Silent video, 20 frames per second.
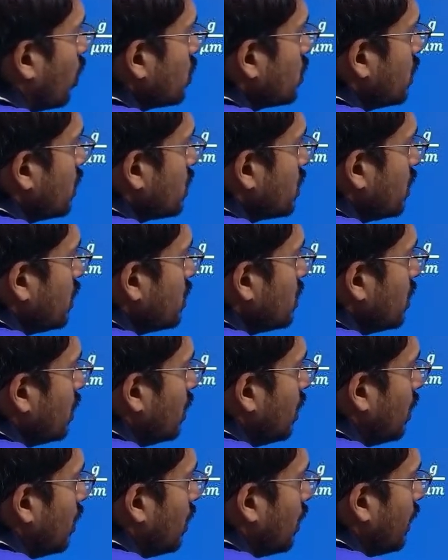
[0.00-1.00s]
this is
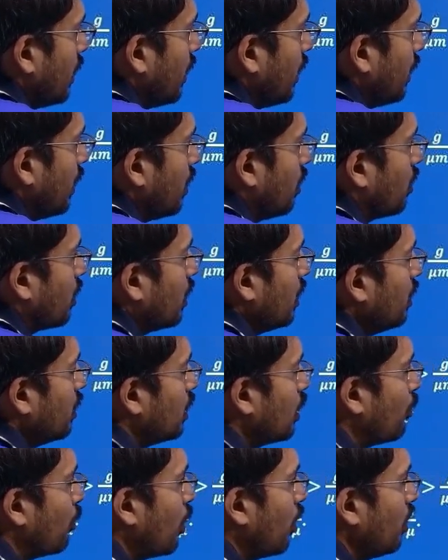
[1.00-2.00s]
the area, okay, the
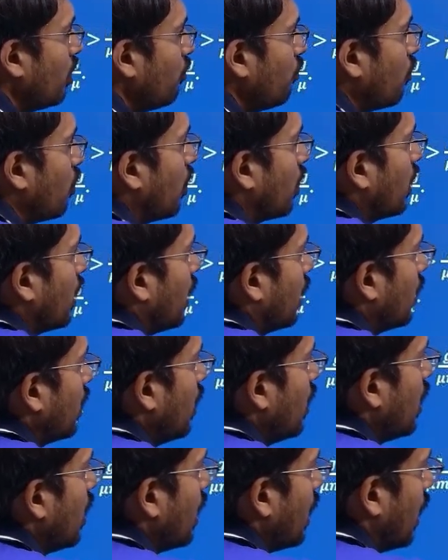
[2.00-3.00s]
point of contact,
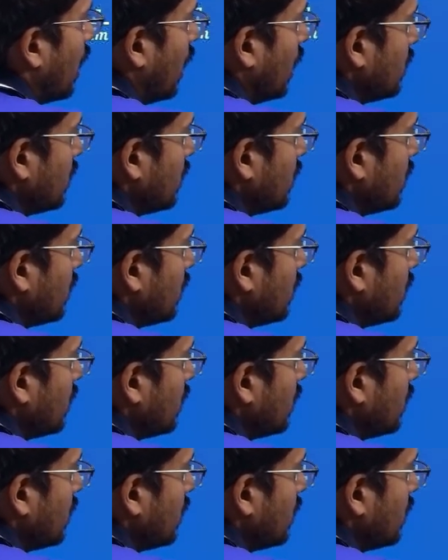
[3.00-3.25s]
and